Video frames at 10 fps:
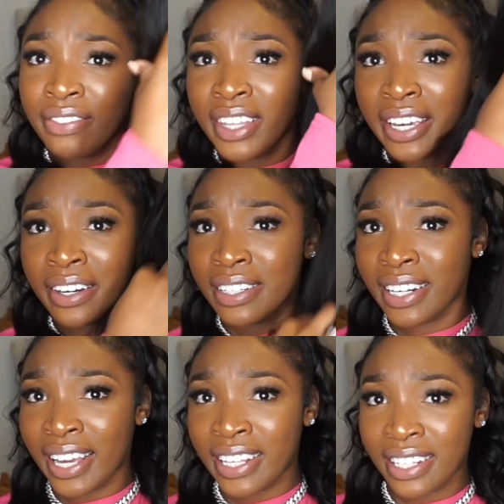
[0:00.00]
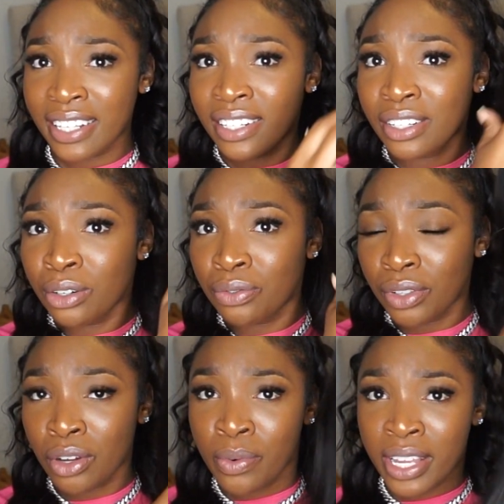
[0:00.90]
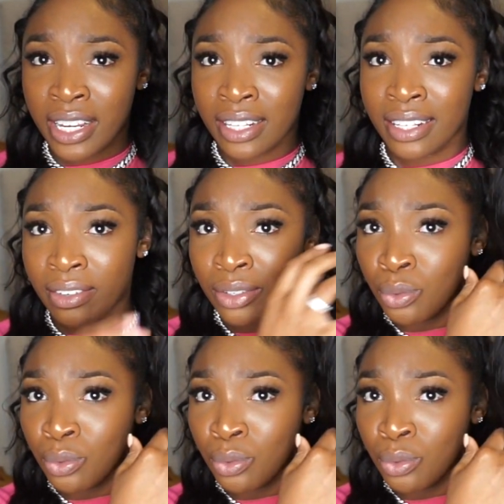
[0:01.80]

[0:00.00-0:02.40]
the hair is nice. It's still flowing. It's